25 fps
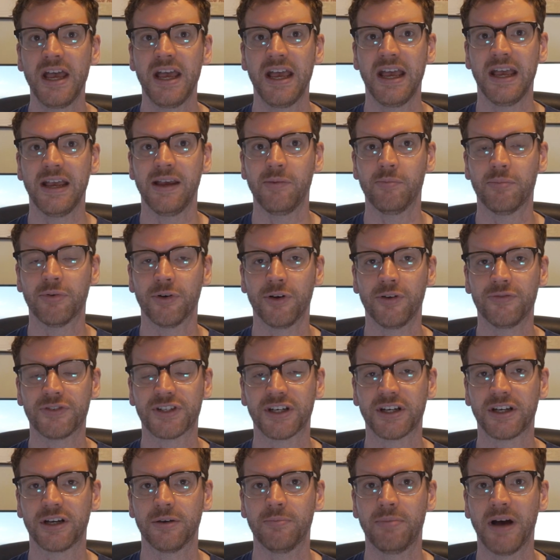it improves
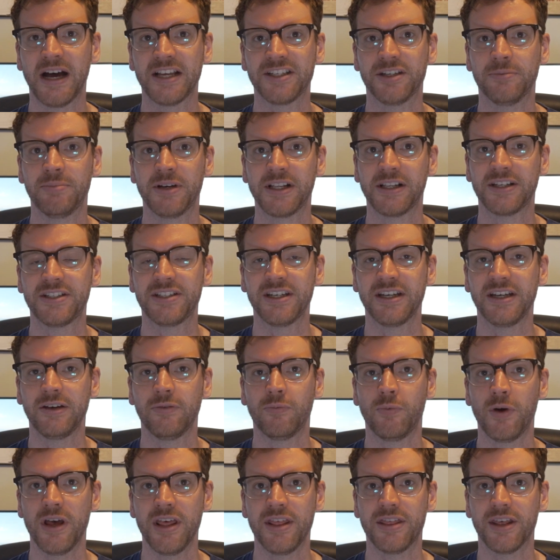compatibility
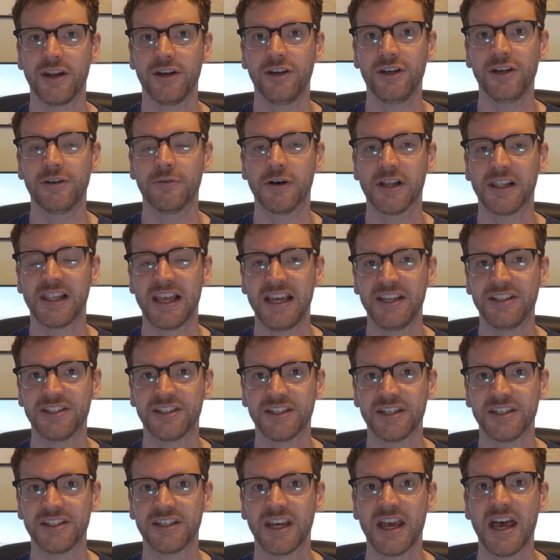with newer
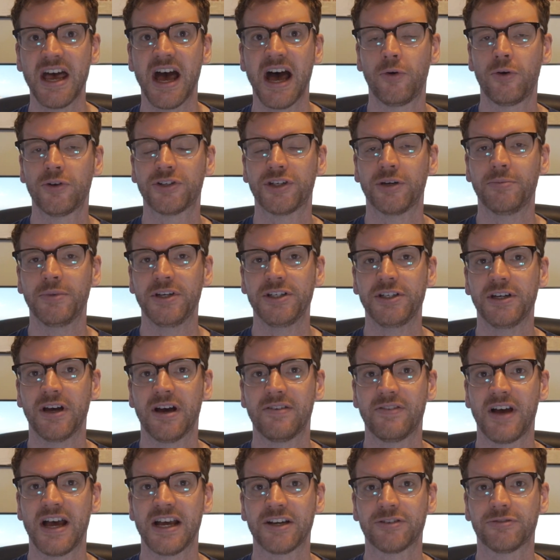lenses, also means you
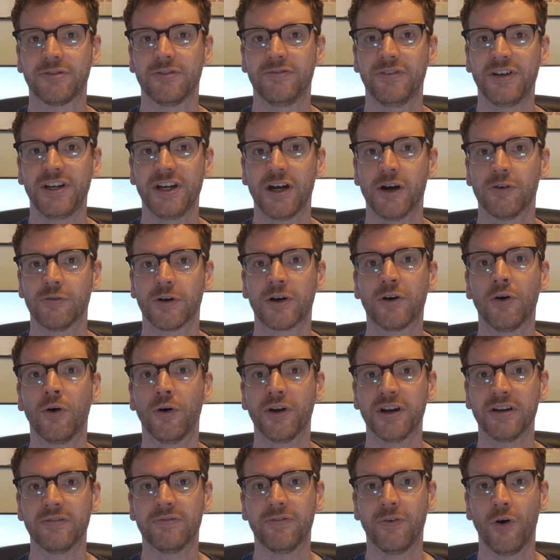have extra video
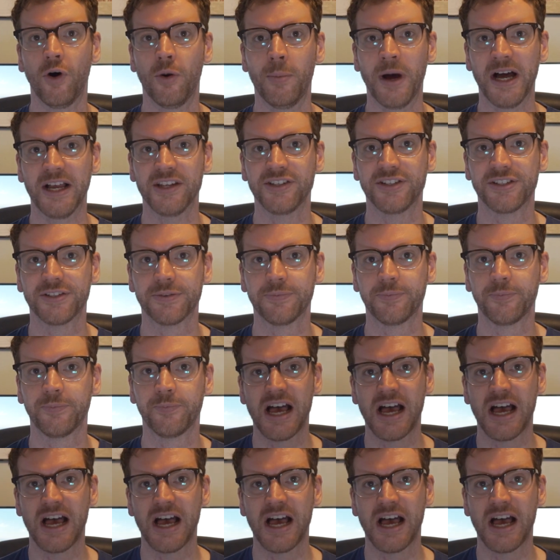recording formats,